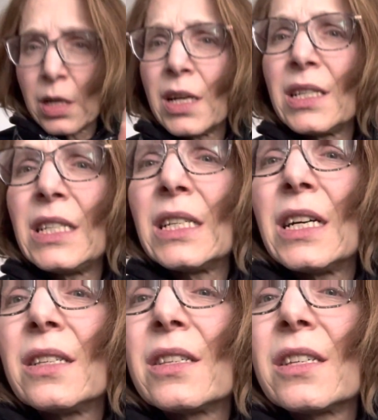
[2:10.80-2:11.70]

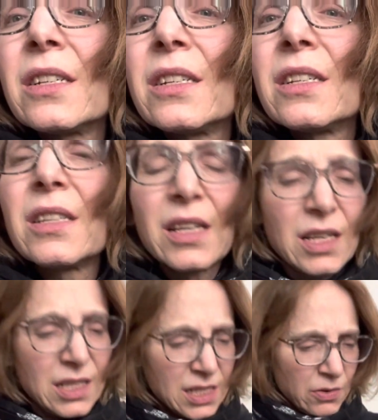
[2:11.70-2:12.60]
Adidas.
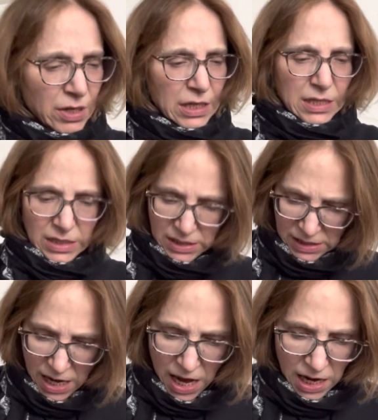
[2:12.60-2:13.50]
It doesn't really
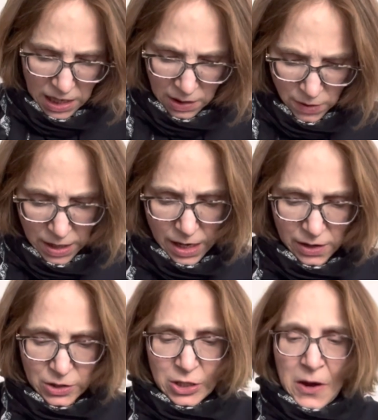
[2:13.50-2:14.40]
say anywhere
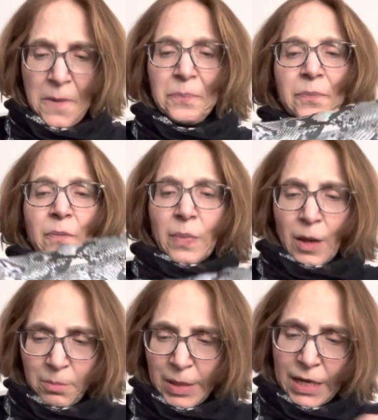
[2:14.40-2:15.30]
else.
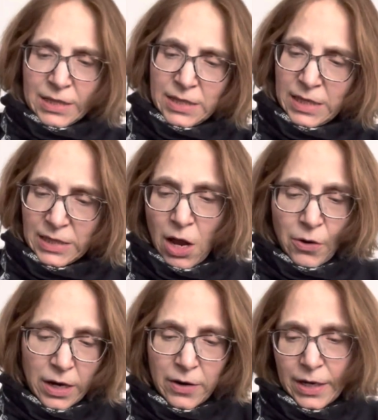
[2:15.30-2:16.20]
But it's this, oh,
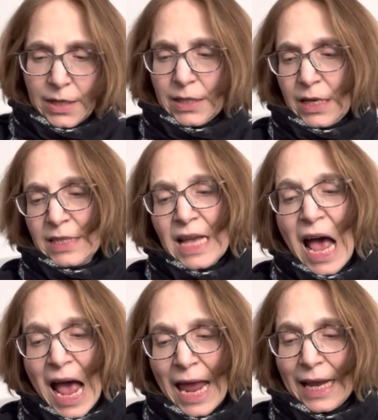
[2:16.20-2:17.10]
here it is. It's
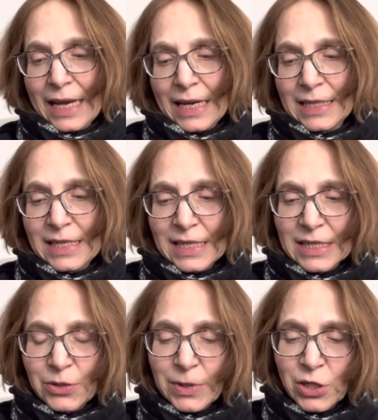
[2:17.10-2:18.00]
HYKE.
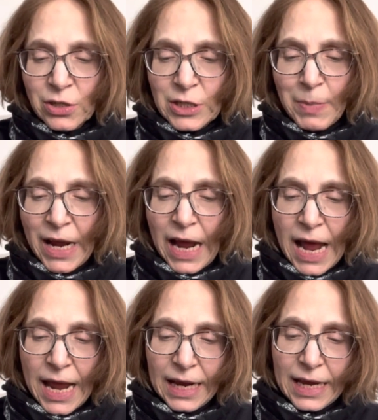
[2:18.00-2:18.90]
Adidas Originals by
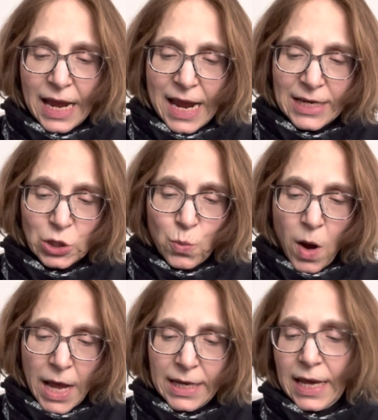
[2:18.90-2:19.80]
HYKE.
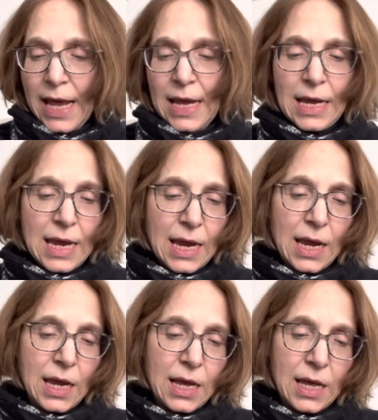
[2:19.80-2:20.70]

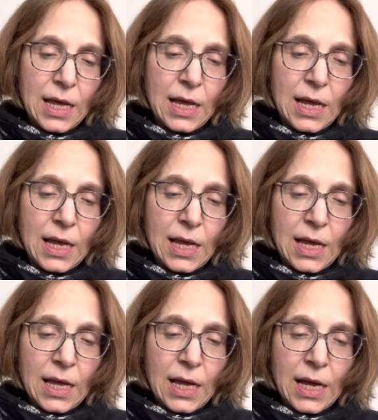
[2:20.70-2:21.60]
H-Y-K-E.
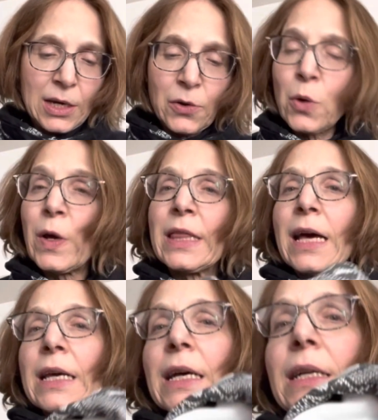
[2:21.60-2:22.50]
I don't know what
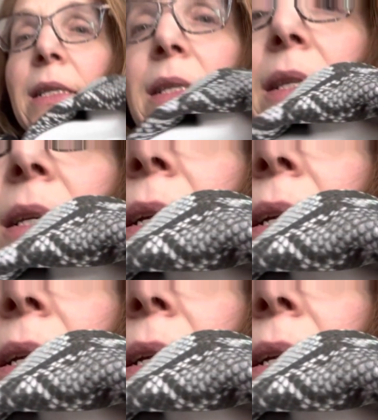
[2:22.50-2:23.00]
that is.